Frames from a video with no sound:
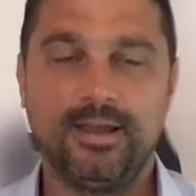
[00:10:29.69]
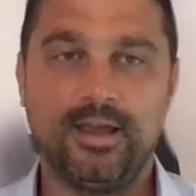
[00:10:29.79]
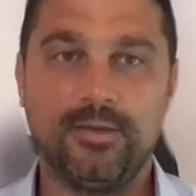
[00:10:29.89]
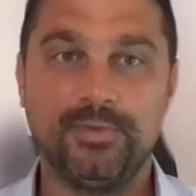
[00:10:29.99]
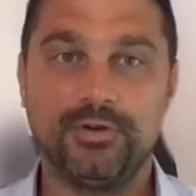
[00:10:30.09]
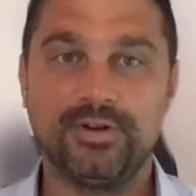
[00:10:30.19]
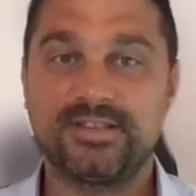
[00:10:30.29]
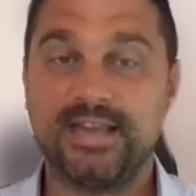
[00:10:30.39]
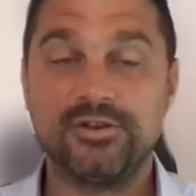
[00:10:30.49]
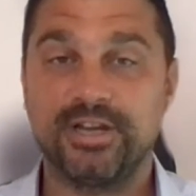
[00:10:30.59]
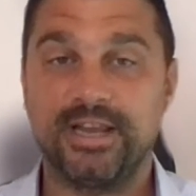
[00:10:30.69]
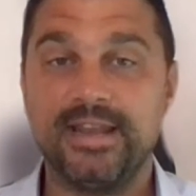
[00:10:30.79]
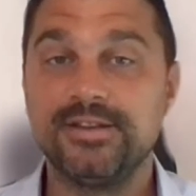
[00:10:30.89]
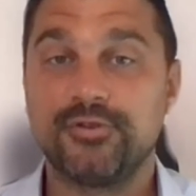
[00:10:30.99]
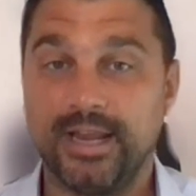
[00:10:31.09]
Um, you're essentially
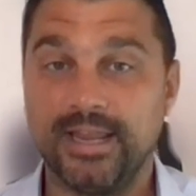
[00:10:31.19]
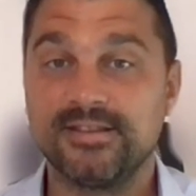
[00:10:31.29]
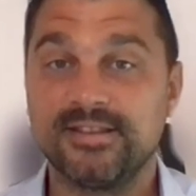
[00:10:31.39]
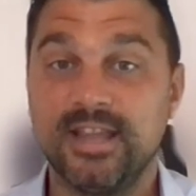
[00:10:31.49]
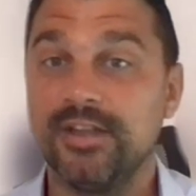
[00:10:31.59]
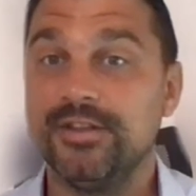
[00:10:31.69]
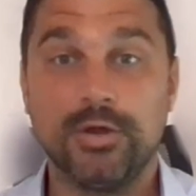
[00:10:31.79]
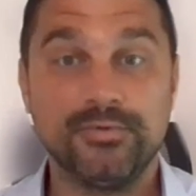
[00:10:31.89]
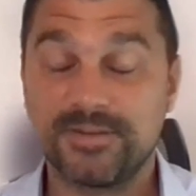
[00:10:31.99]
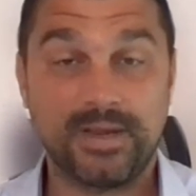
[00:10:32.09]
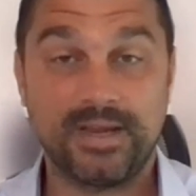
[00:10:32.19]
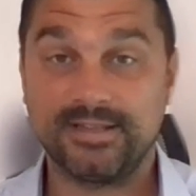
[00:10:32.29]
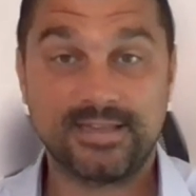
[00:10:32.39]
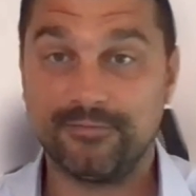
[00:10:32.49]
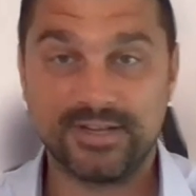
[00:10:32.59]
entering into the unknown
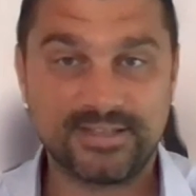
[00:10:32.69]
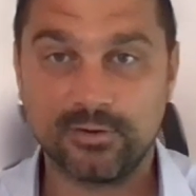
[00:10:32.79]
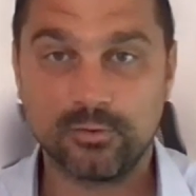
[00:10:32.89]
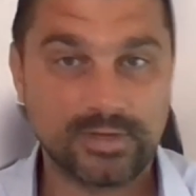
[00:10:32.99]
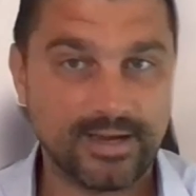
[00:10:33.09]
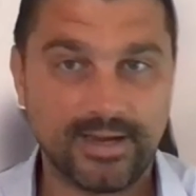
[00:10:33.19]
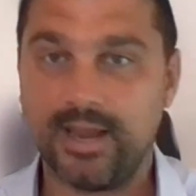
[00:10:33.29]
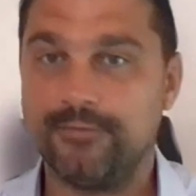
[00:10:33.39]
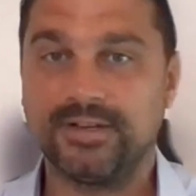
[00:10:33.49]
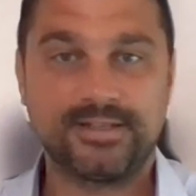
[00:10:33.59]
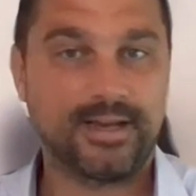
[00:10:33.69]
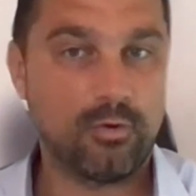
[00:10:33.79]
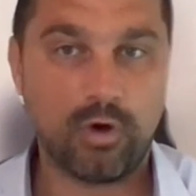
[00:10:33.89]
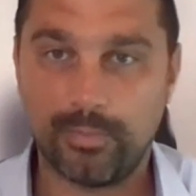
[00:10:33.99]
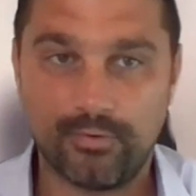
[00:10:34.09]
space every single day, every
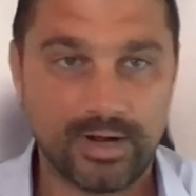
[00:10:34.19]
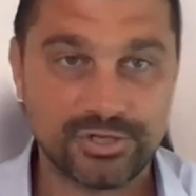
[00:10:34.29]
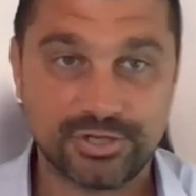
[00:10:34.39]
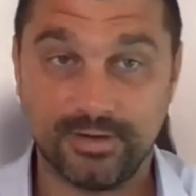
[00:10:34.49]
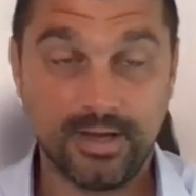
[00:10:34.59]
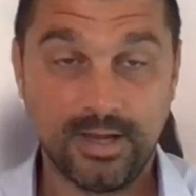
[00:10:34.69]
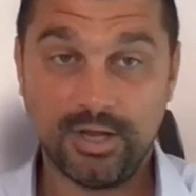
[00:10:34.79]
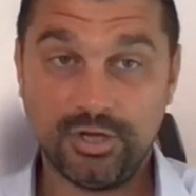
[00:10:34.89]
single operation.